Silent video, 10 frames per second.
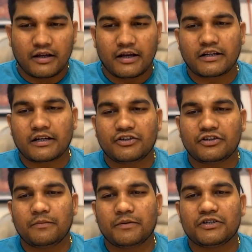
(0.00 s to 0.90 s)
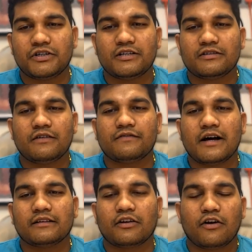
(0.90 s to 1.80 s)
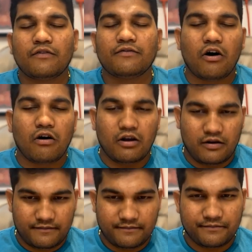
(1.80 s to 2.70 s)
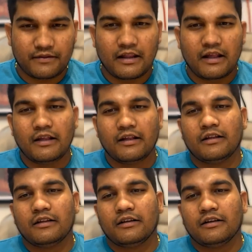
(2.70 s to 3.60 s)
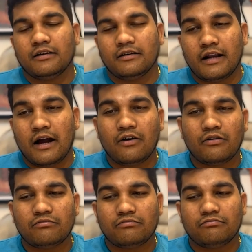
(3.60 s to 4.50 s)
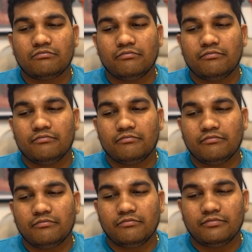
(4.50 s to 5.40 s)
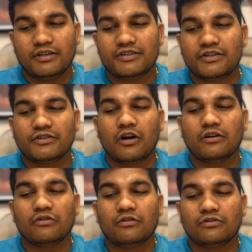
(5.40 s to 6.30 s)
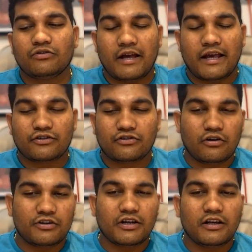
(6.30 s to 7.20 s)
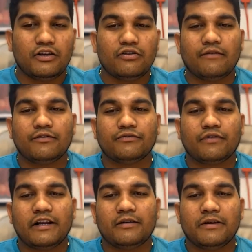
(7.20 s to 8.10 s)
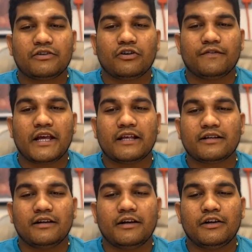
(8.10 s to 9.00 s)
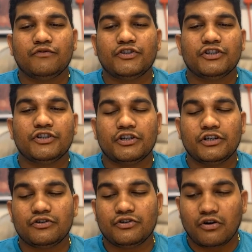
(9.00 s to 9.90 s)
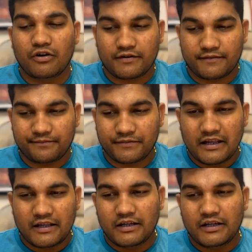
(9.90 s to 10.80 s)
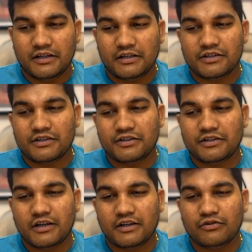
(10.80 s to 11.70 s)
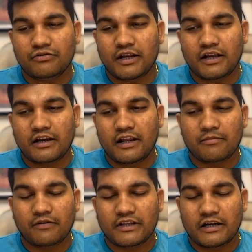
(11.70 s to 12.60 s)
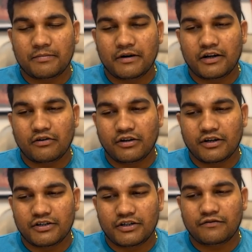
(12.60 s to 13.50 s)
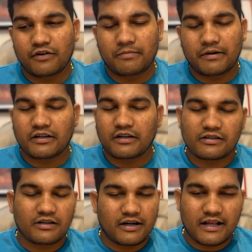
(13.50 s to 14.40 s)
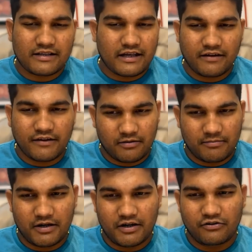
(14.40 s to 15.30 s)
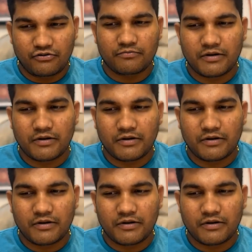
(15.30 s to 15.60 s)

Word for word: Right? Kashyap Rishi is the father of all. Now, this is not good. So astrologically, you have to find based on the ascendant, which Rishi is your lineage Rishi, and you take name of that particular Rishi for better result, as I have recommended you.